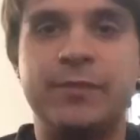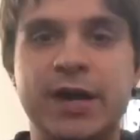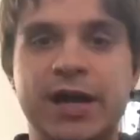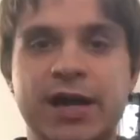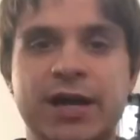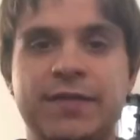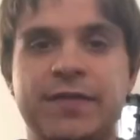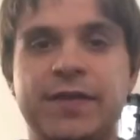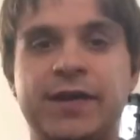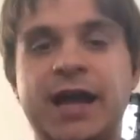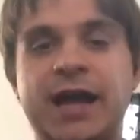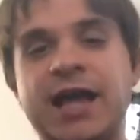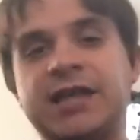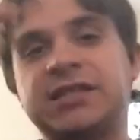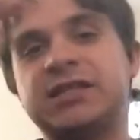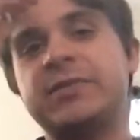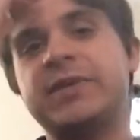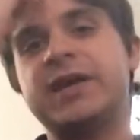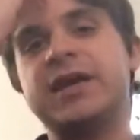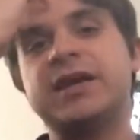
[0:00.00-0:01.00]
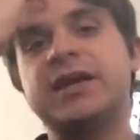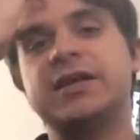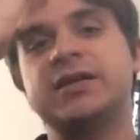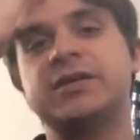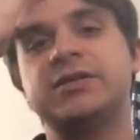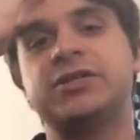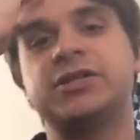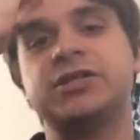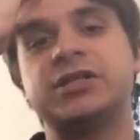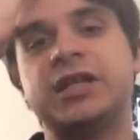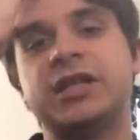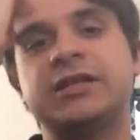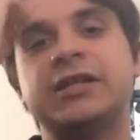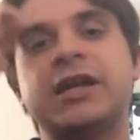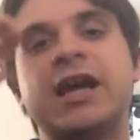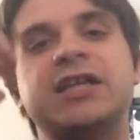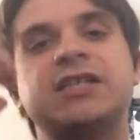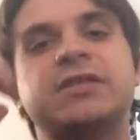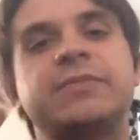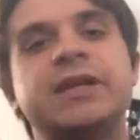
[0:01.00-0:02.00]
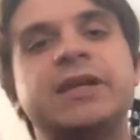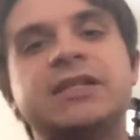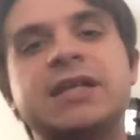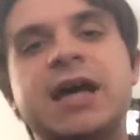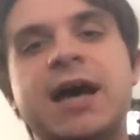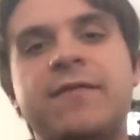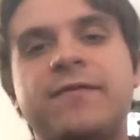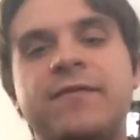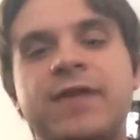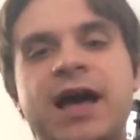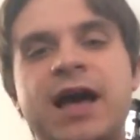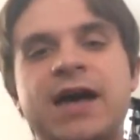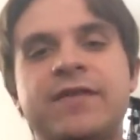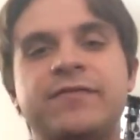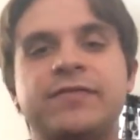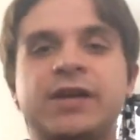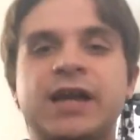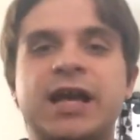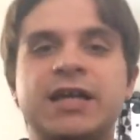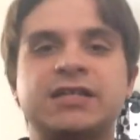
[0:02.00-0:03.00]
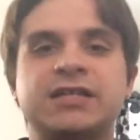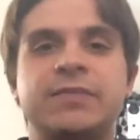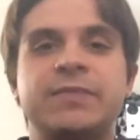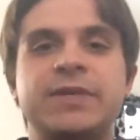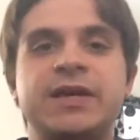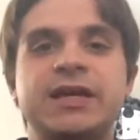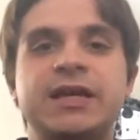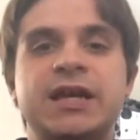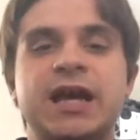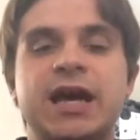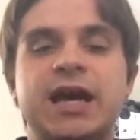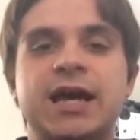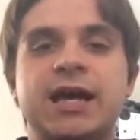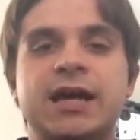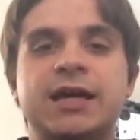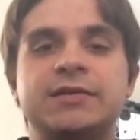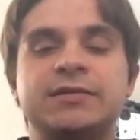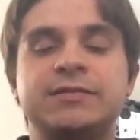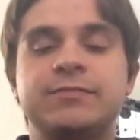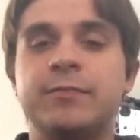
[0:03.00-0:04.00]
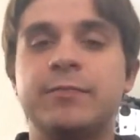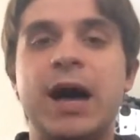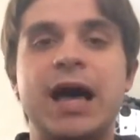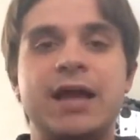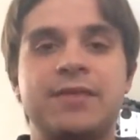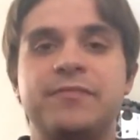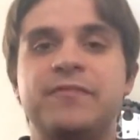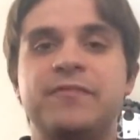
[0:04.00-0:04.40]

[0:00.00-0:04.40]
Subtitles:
but there has to be just like there has to be a top 5, there has to be a bottom